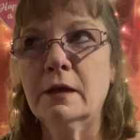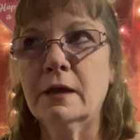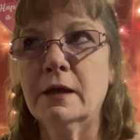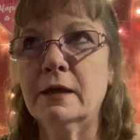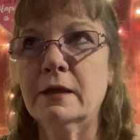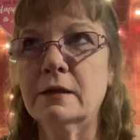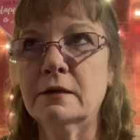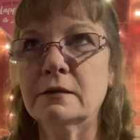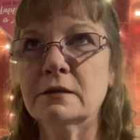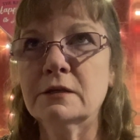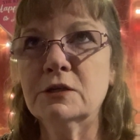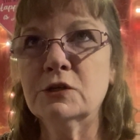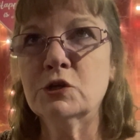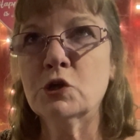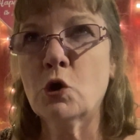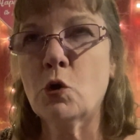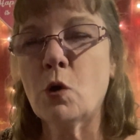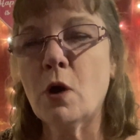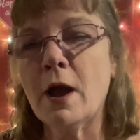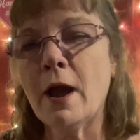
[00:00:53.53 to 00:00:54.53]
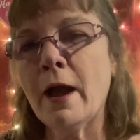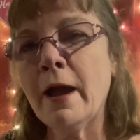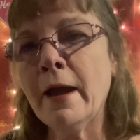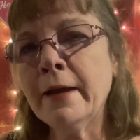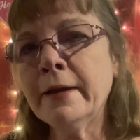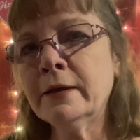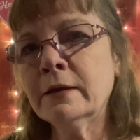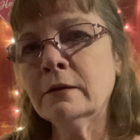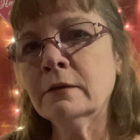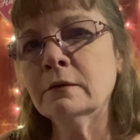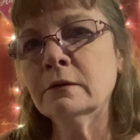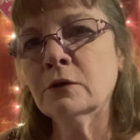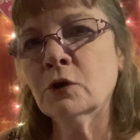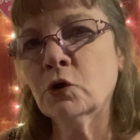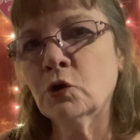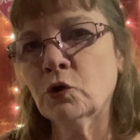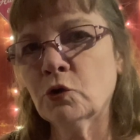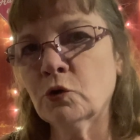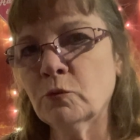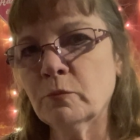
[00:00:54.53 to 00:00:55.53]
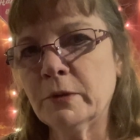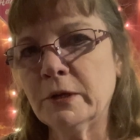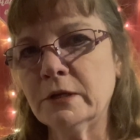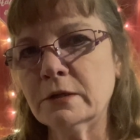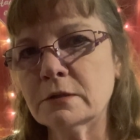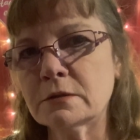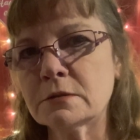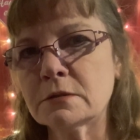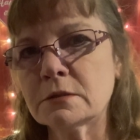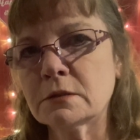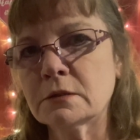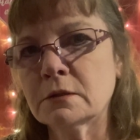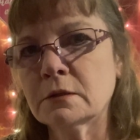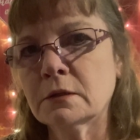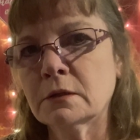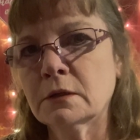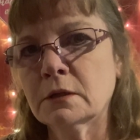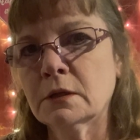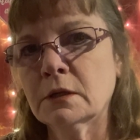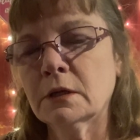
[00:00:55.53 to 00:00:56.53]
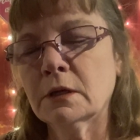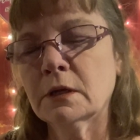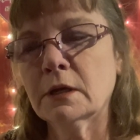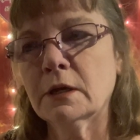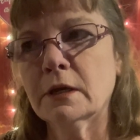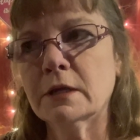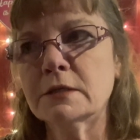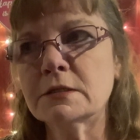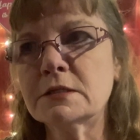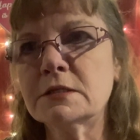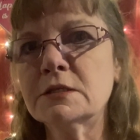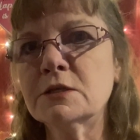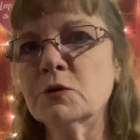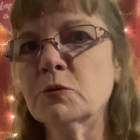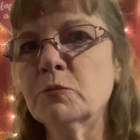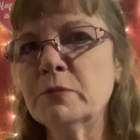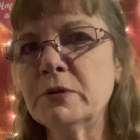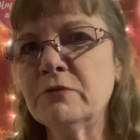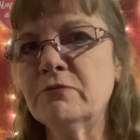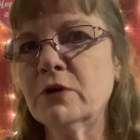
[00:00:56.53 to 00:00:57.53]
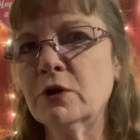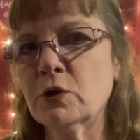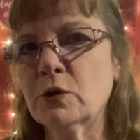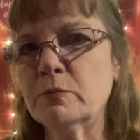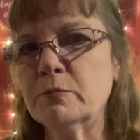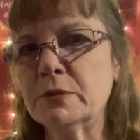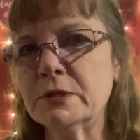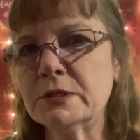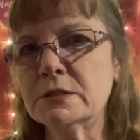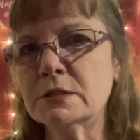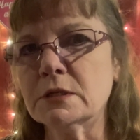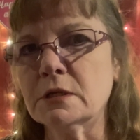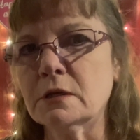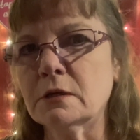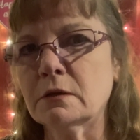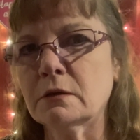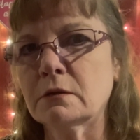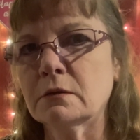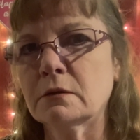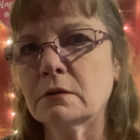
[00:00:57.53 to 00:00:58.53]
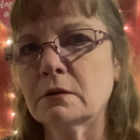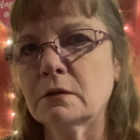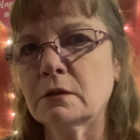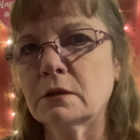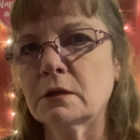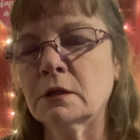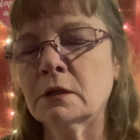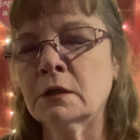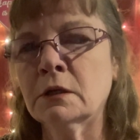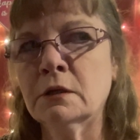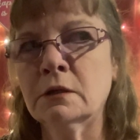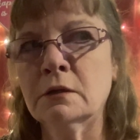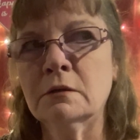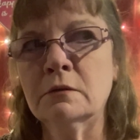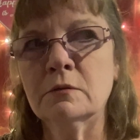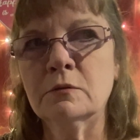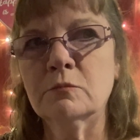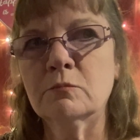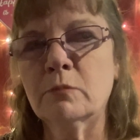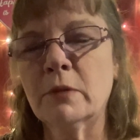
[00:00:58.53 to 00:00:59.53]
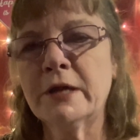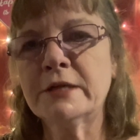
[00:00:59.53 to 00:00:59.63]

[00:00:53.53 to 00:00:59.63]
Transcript: And you know, I can hermit and still be very busy in my